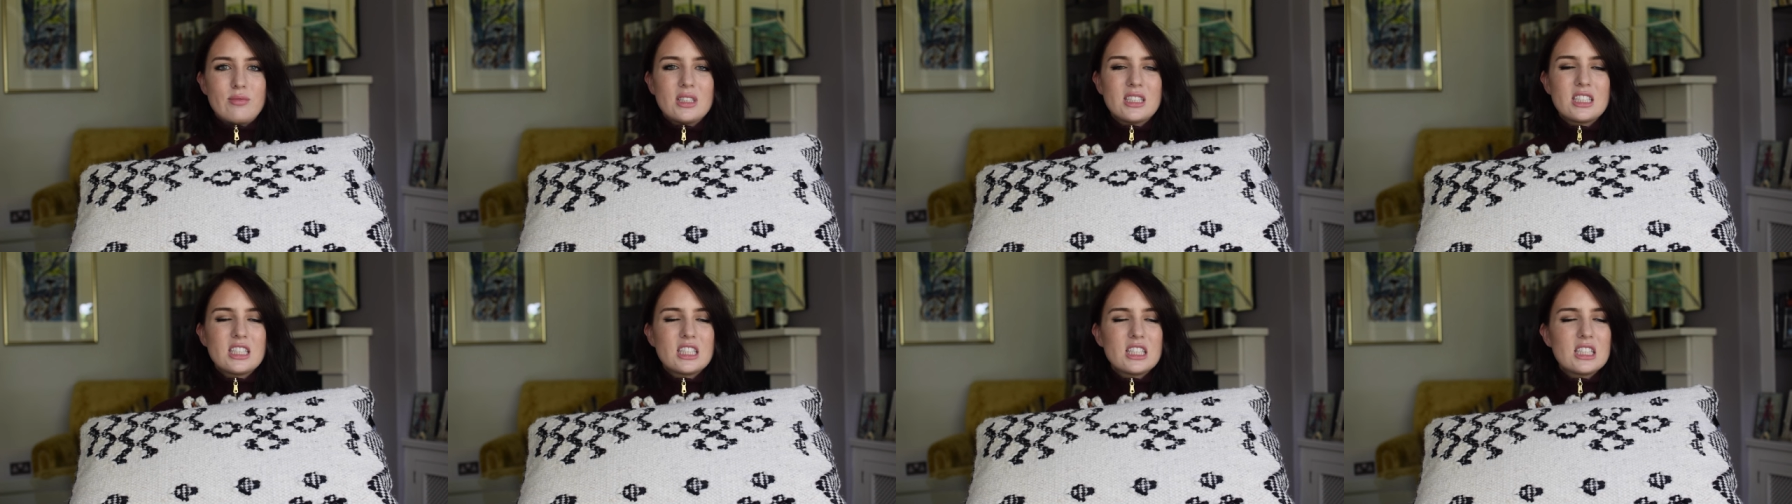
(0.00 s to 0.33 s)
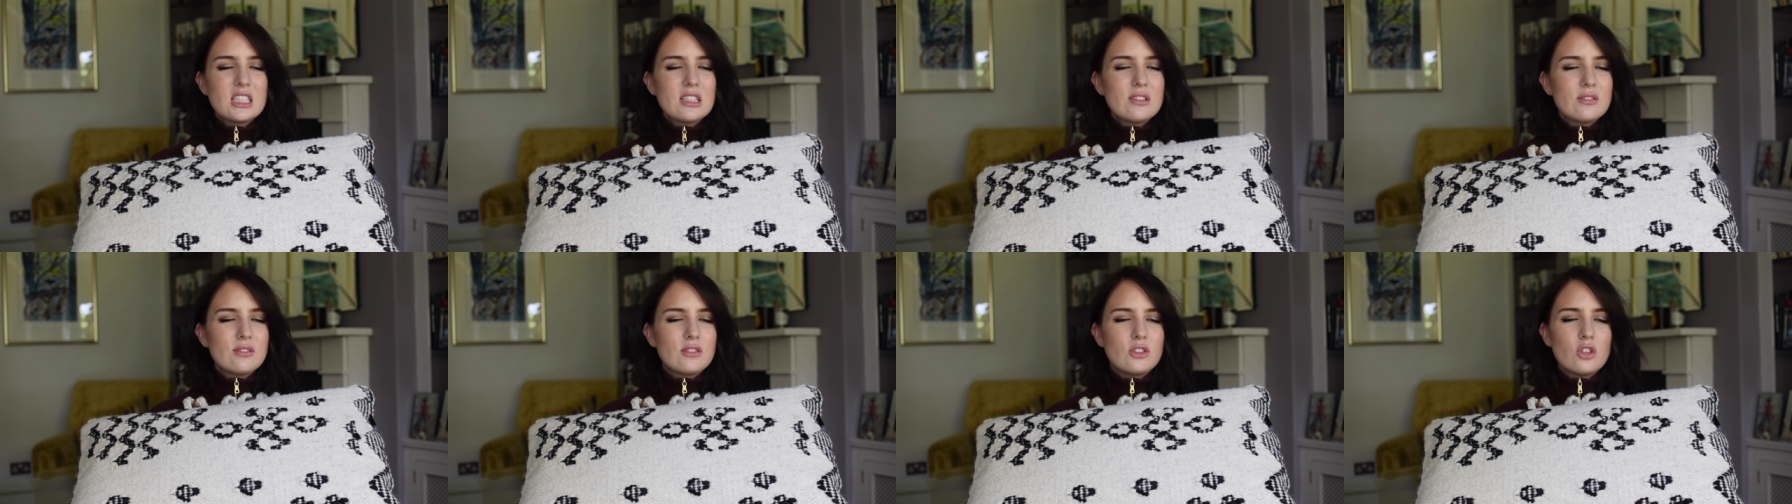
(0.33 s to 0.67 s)
I just
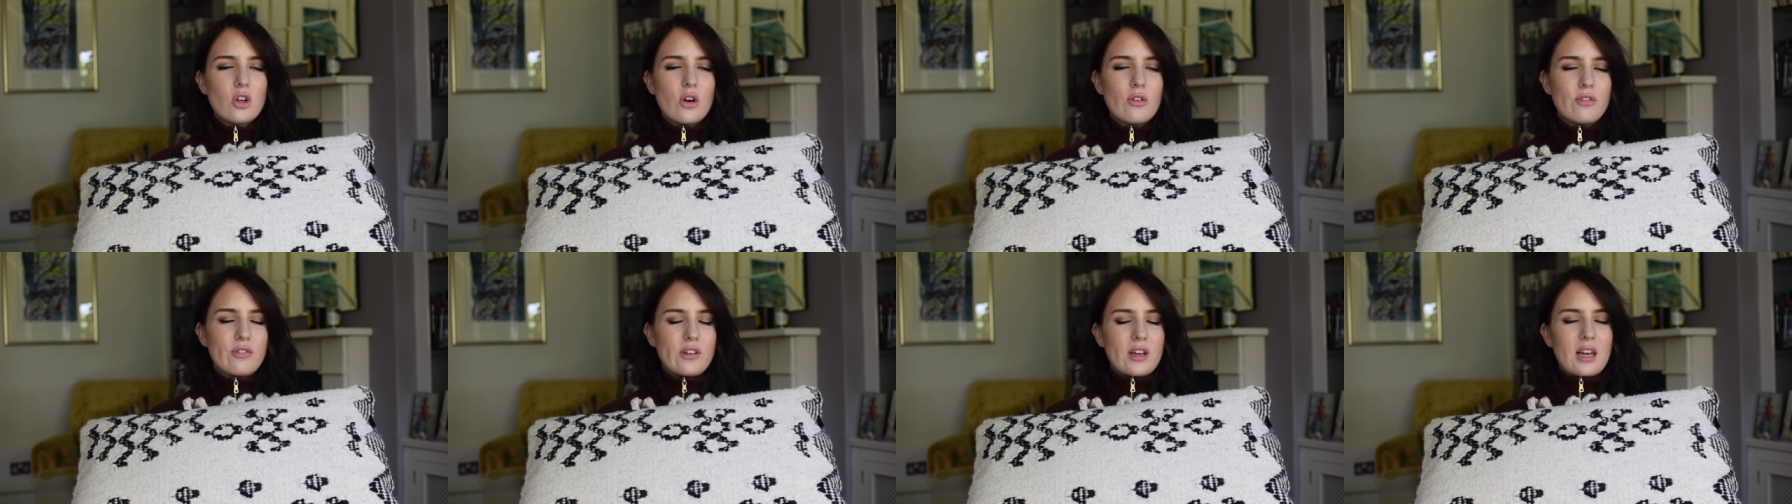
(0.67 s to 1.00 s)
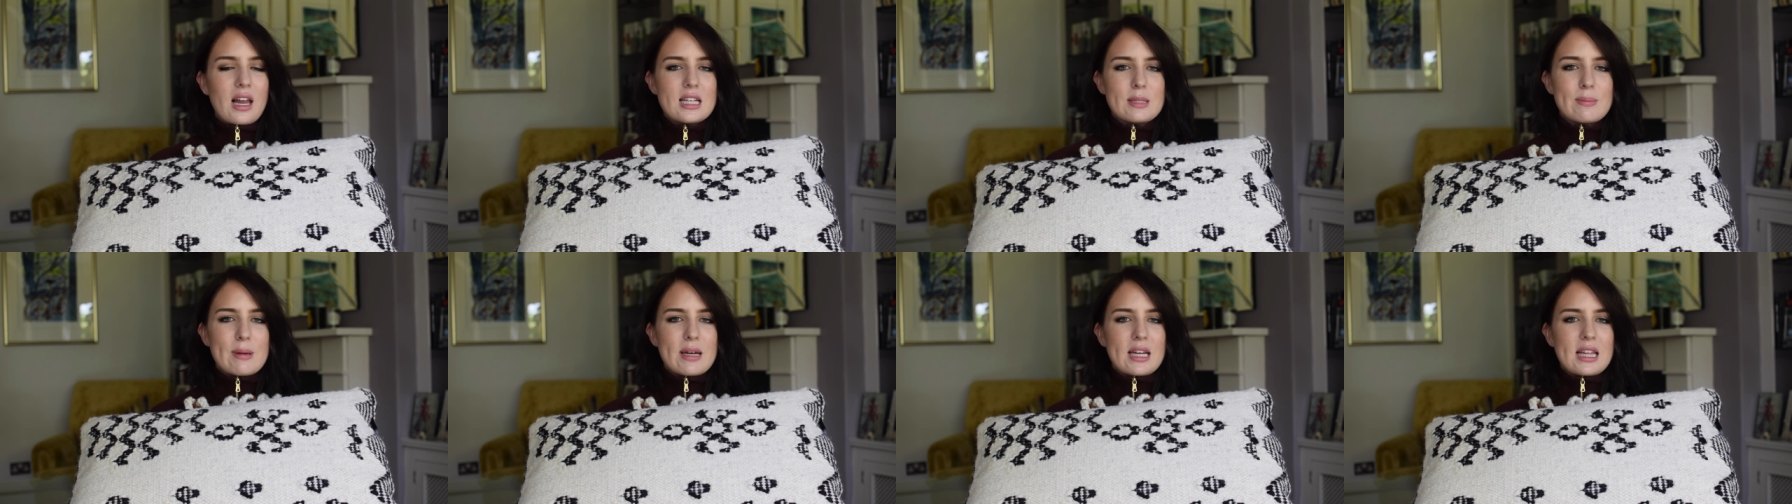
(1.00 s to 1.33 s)
did not feel
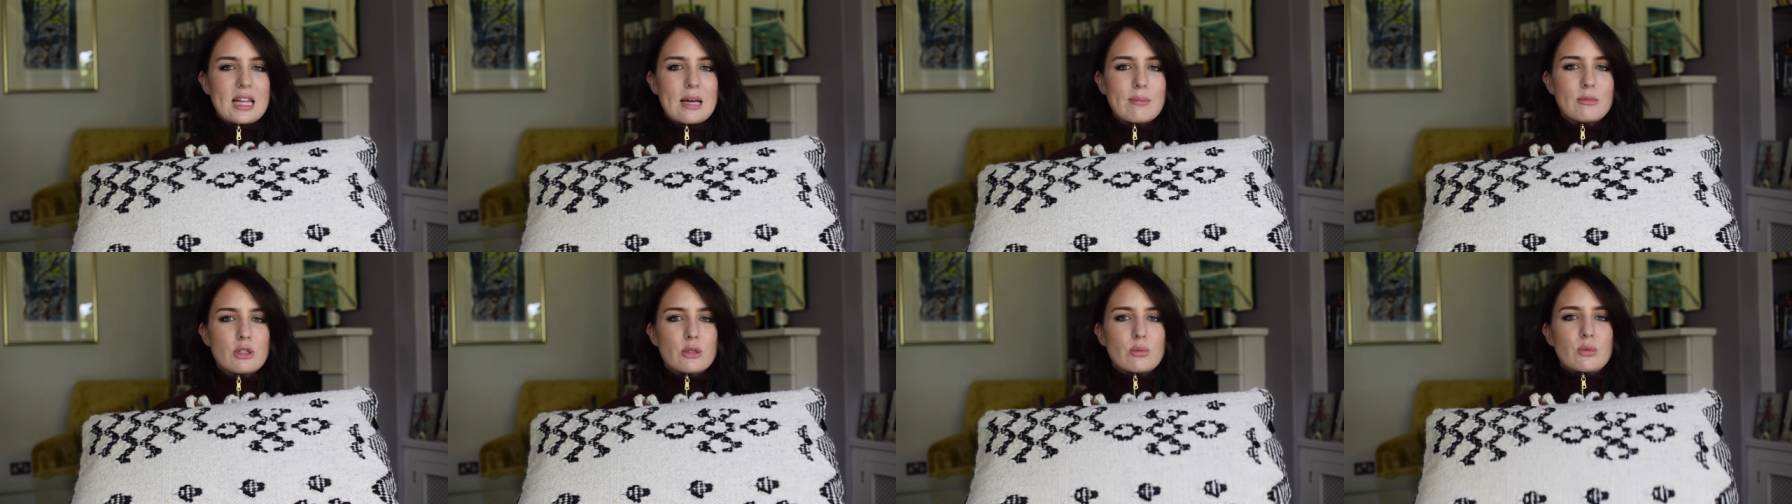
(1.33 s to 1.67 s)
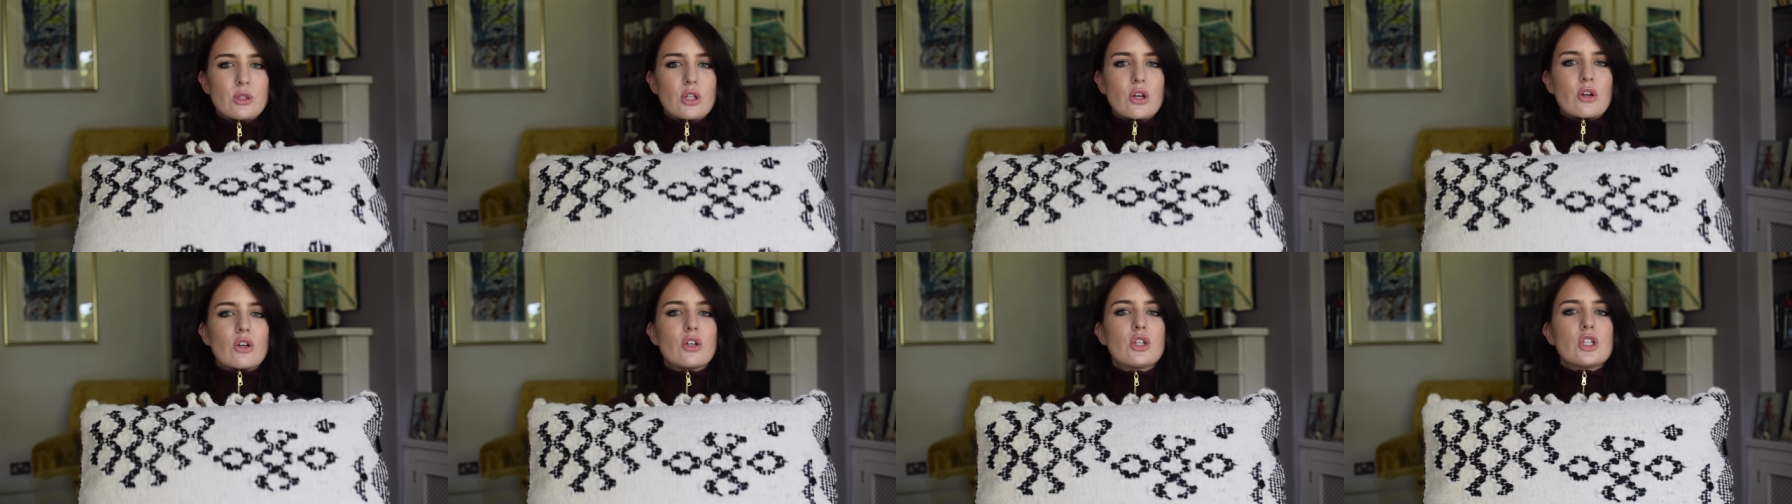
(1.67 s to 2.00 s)
like spending that much
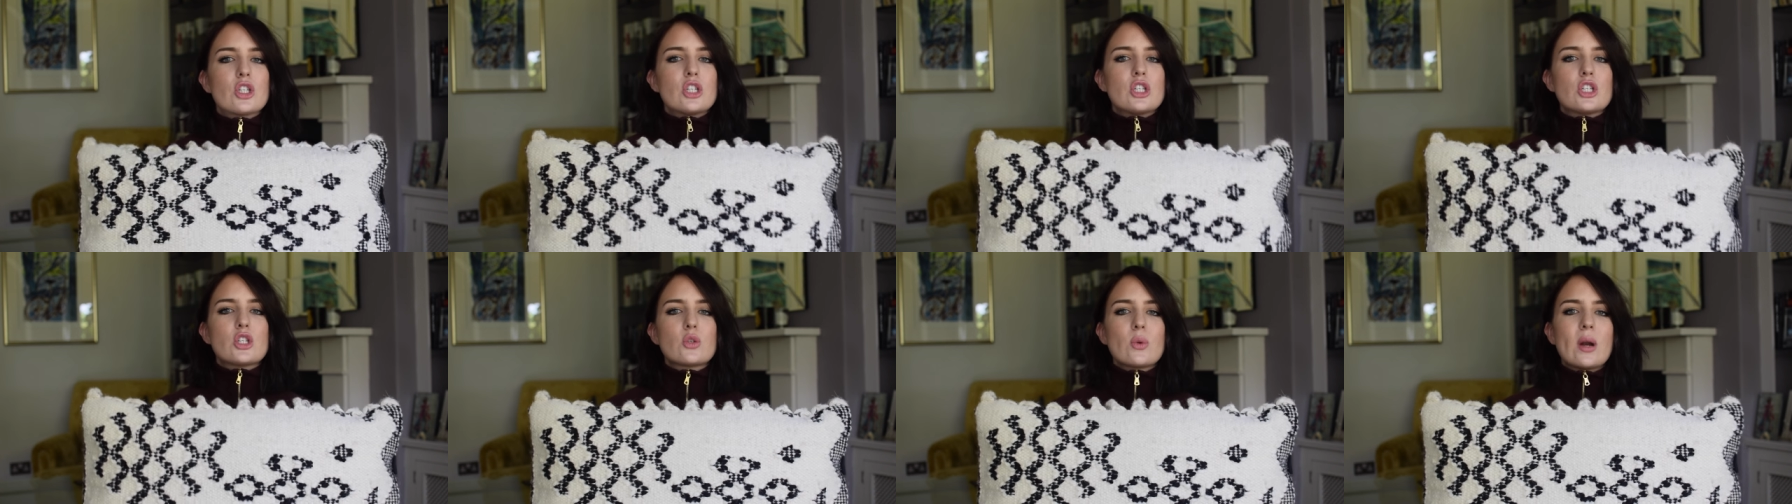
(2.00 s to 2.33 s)
money on cushions.